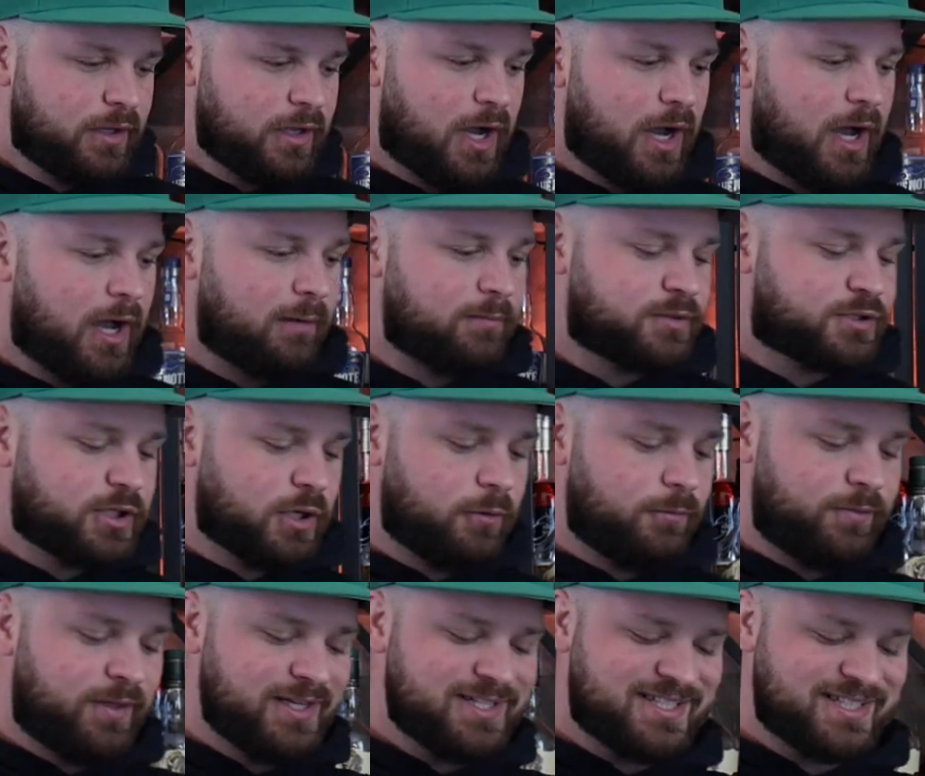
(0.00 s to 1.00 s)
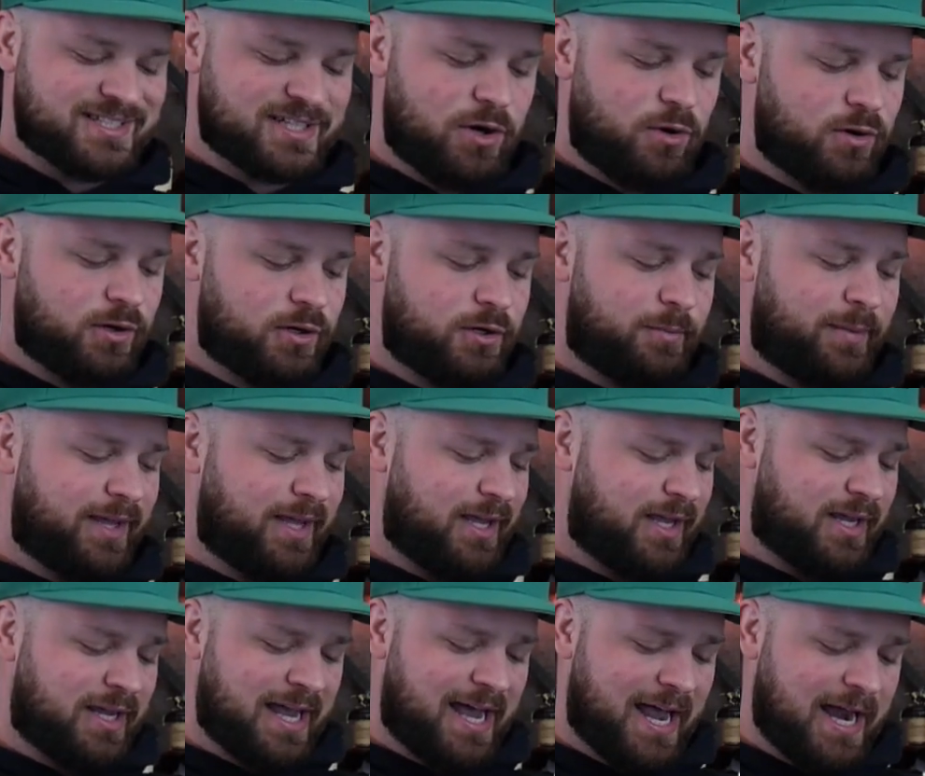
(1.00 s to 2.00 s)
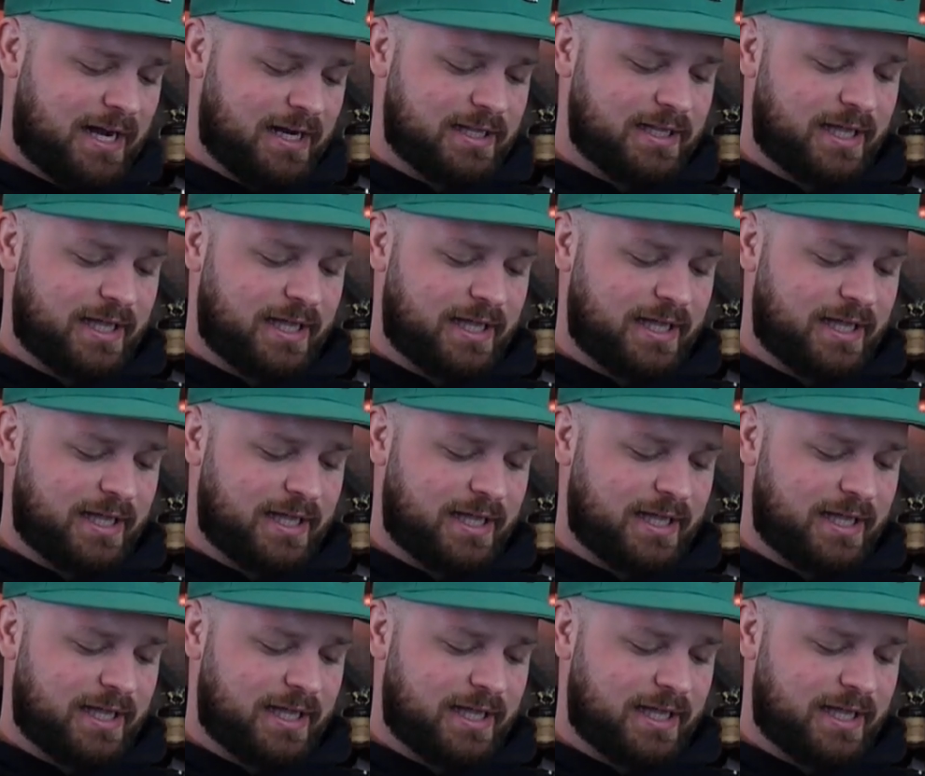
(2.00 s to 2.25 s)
Um, so this is going to be kind